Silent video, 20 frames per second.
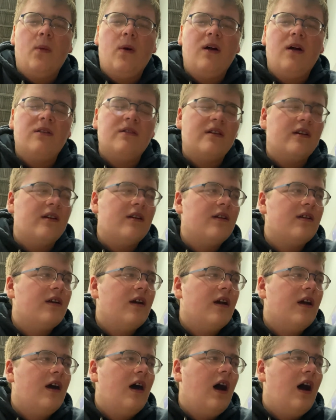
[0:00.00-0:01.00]
Walter.
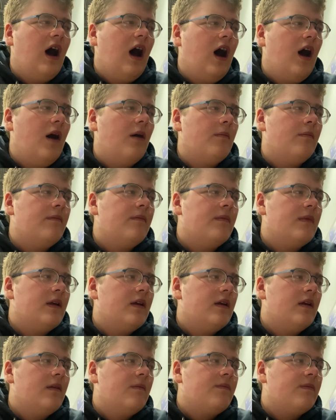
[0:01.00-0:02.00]
Um,
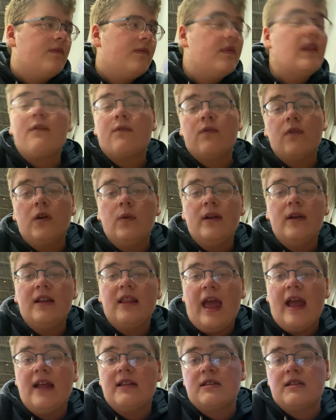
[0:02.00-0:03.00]
they've ruined
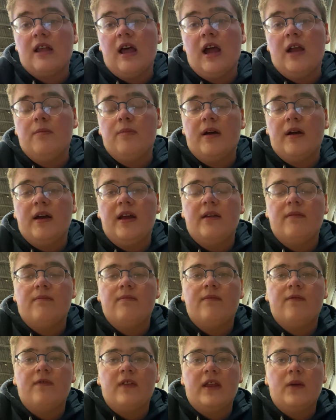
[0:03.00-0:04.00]
Landslide by
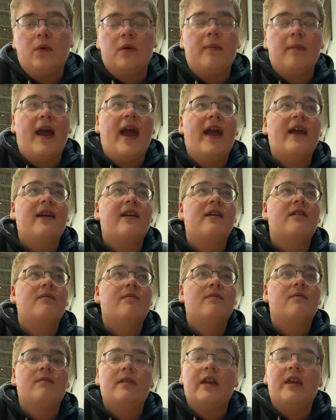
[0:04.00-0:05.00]
Fleetwood Mac.
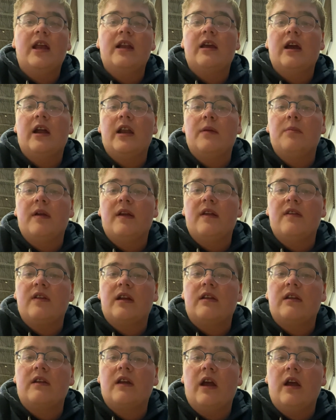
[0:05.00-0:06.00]
Kid Cudi plays the
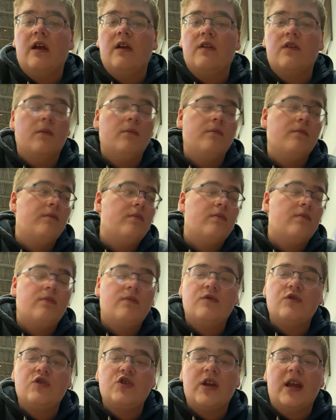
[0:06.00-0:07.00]
guitar. Some
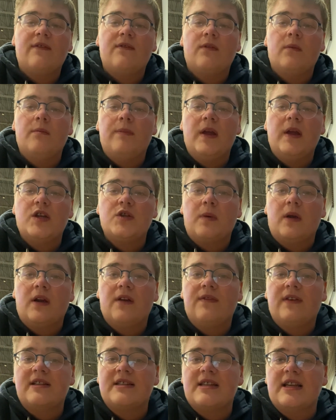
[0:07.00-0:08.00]
chick from Pitch
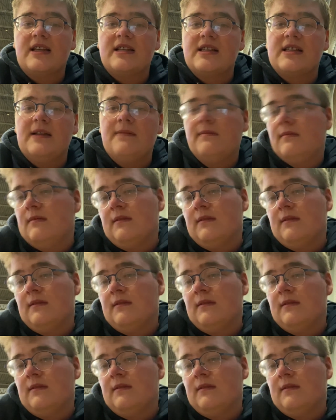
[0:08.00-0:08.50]
Perfect sings it.